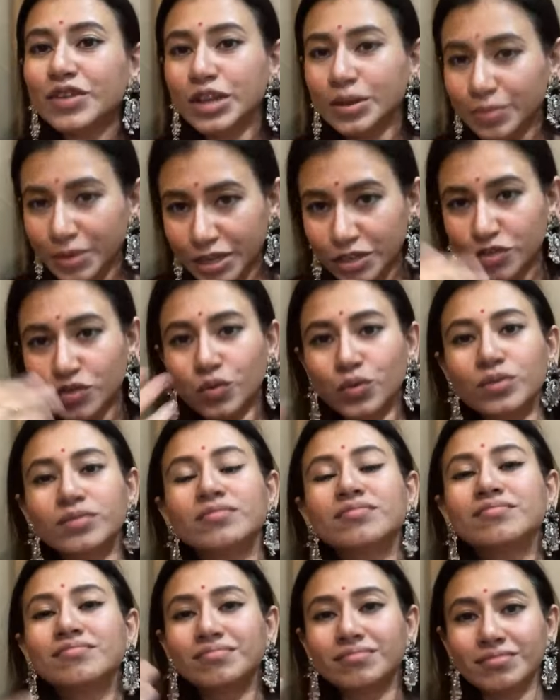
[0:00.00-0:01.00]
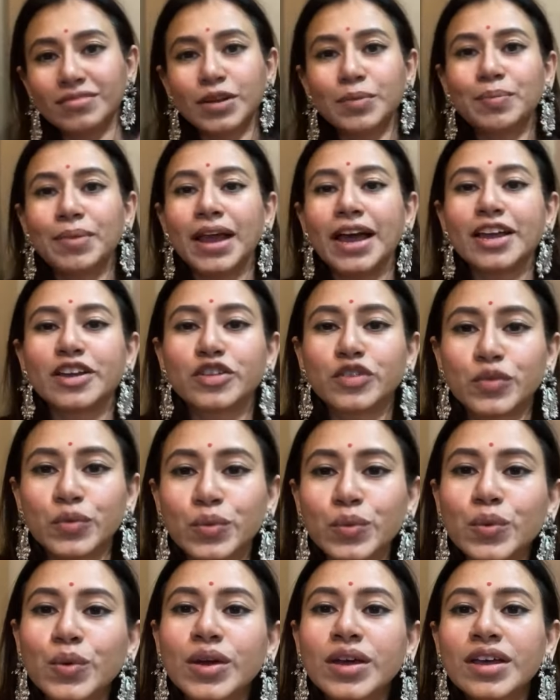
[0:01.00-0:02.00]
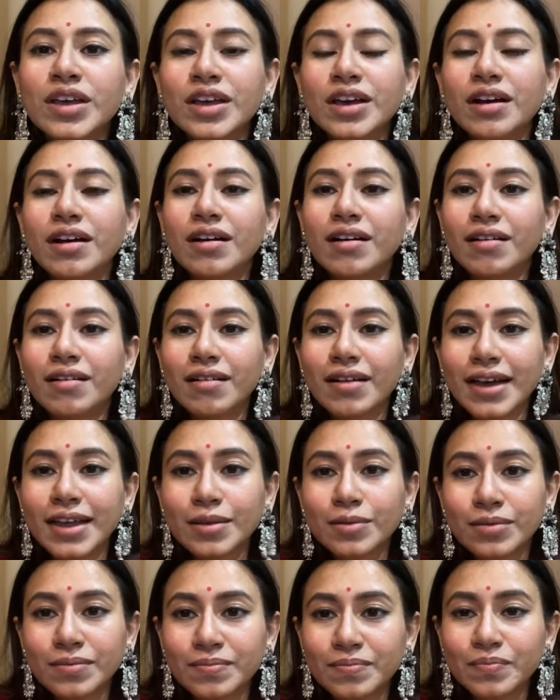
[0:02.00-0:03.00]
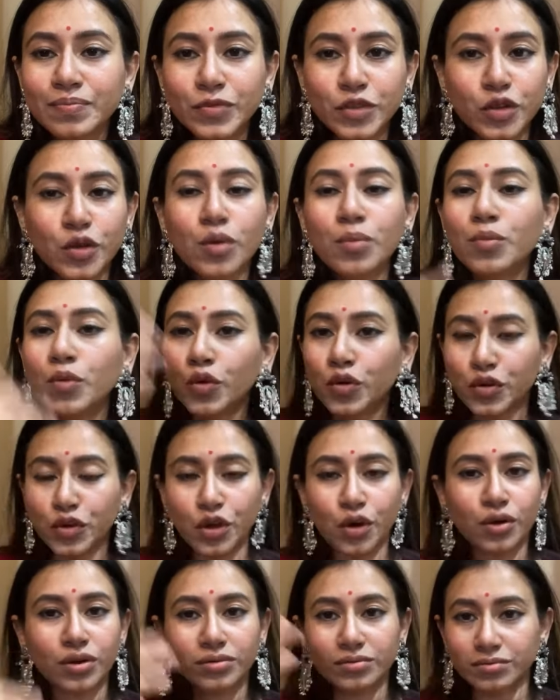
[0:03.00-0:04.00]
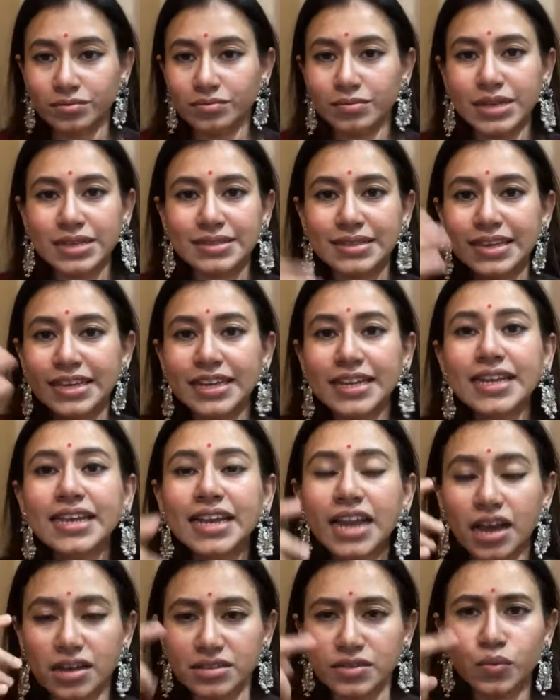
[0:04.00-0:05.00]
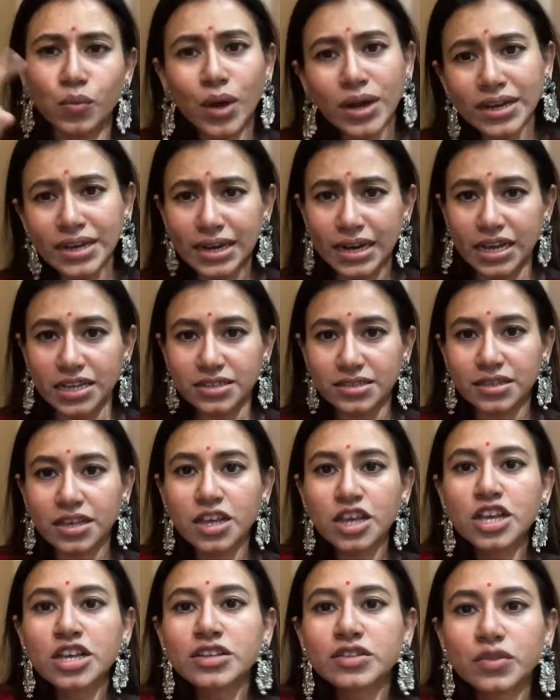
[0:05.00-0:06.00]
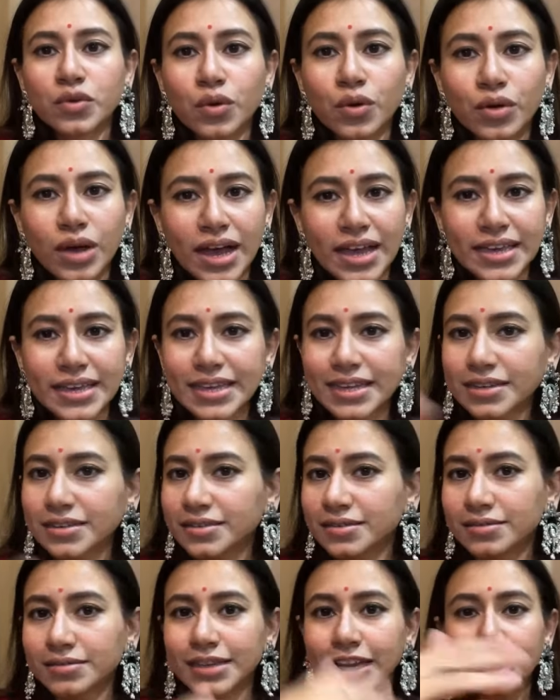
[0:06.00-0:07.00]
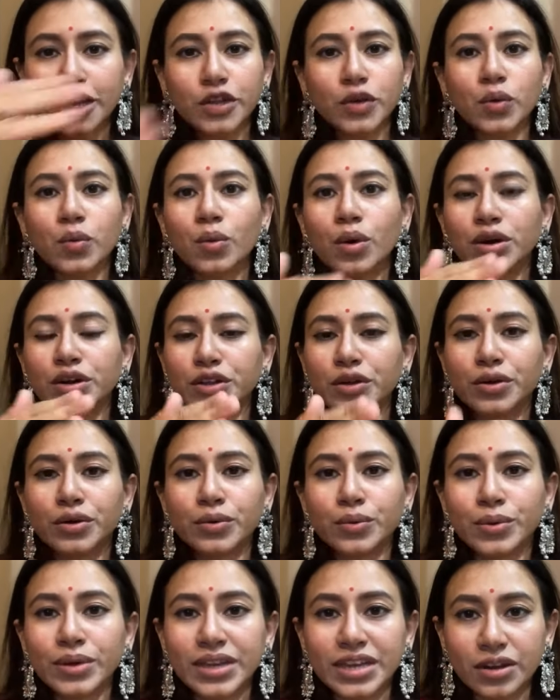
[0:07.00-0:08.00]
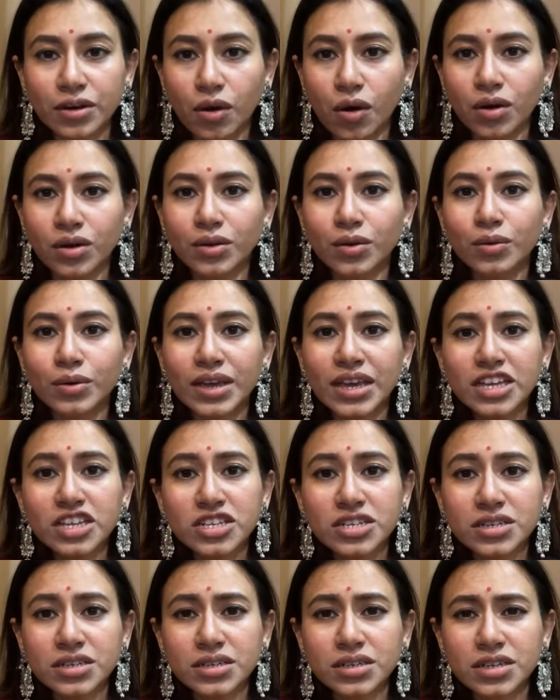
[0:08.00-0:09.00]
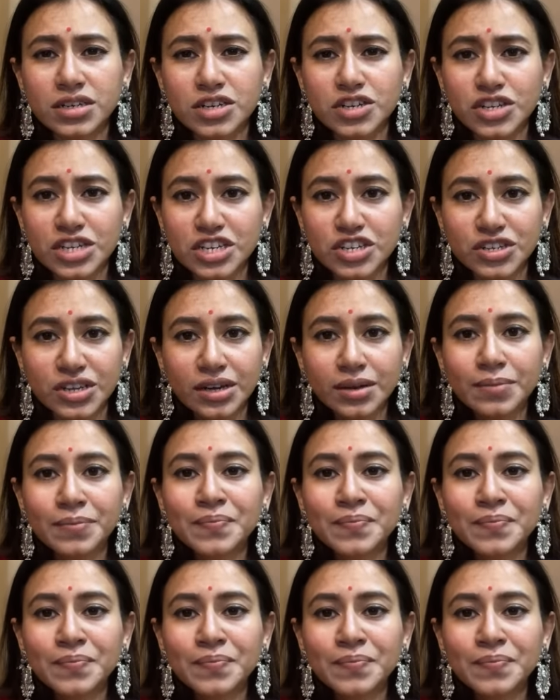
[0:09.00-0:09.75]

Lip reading: be soon reply to and book your basically class, one class, so I can tell you what you're doing wrong. Okay, Shisha,